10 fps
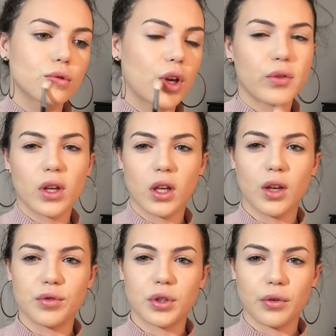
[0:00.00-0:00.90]
I feel like it
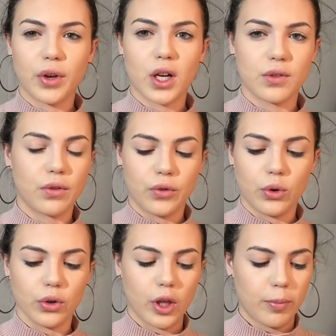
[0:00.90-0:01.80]
gives the effect of a
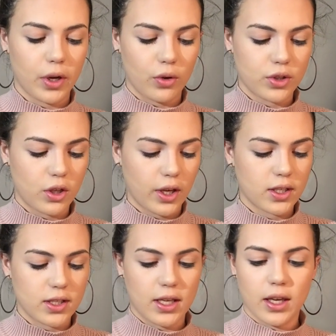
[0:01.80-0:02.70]
fuller lip, but I also like
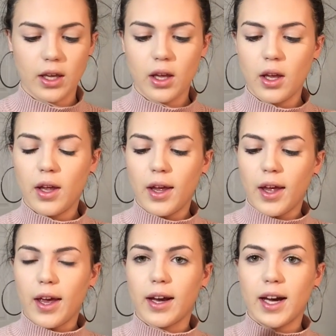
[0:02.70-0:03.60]
to take it
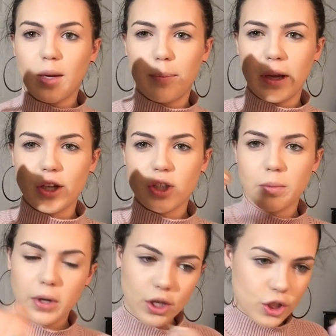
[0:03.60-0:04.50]
and kind of pinch the
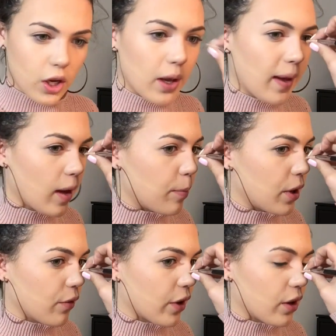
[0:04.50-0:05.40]
brush and put
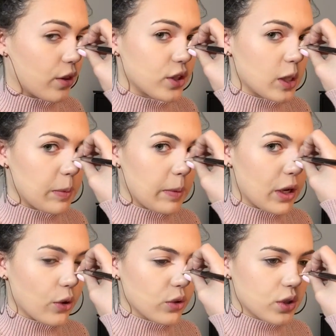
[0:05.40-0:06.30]
it right on the tip of my
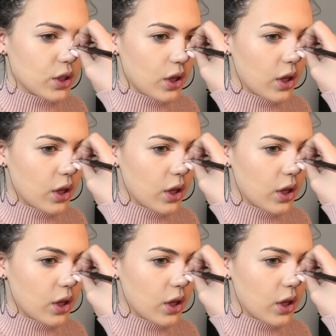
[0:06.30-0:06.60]
nose.